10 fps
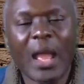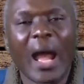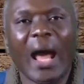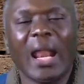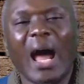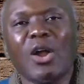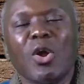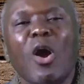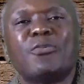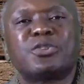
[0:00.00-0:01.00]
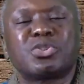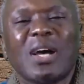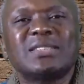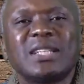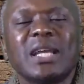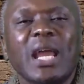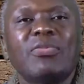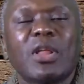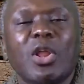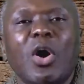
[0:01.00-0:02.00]
A lack of trusting in
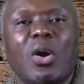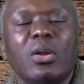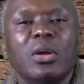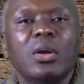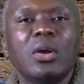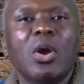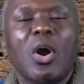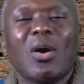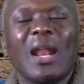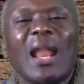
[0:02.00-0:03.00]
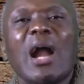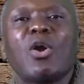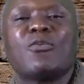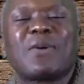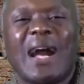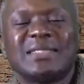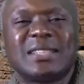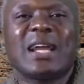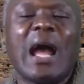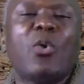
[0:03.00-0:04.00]
the Lord or a lack of
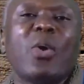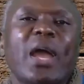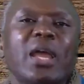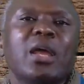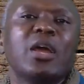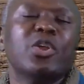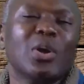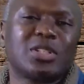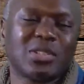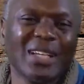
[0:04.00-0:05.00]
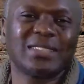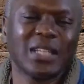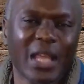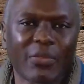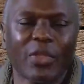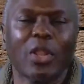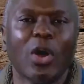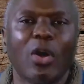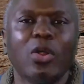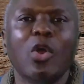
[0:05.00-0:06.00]
casting away your trust in the
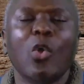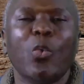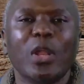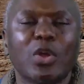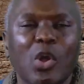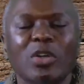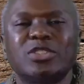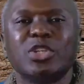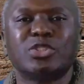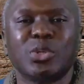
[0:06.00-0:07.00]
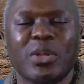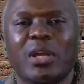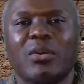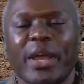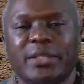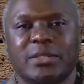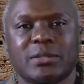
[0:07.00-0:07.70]
Lord will cause you to regret.